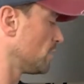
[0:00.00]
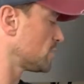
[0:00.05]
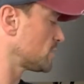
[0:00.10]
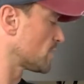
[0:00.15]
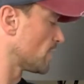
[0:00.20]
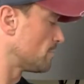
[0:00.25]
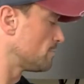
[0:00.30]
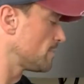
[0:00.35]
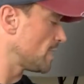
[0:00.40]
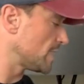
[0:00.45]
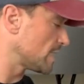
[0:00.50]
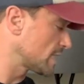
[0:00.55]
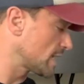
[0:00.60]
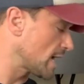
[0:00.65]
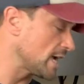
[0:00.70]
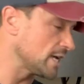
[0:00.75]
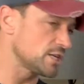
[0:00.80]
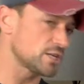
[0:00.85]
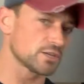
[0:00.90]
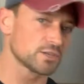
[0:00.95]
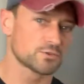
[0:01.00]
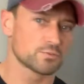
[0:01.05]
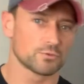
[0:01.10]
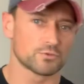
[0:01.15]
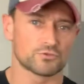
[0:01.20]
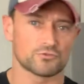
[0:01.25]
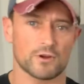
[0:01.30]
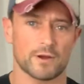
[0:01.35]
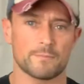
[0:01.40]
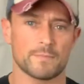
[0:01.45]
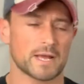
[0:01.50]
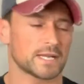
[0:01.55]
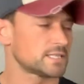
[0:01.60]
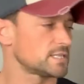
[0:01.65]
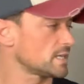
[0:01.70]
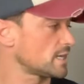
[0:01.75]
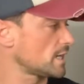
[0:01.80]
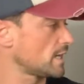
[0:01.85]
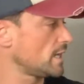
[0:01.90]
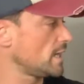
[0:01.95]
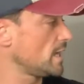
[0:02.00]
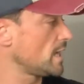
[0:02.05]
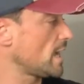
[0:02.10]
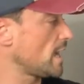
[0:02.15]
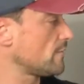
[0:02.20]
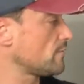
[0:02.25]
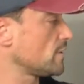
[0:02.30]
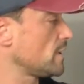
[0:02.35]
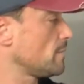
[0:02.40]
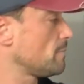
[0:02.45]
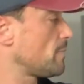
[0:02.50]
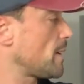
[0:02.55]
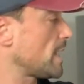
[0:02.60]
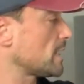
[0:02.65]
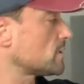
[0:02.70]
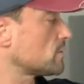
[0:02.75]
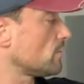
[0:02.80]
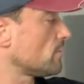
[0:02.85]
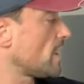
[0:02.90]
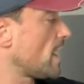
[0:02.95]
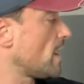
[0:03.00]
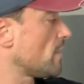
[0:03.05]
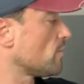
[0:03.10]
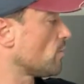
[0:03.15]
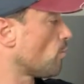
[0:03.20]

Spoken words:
so medications will dramatically have an impact on that.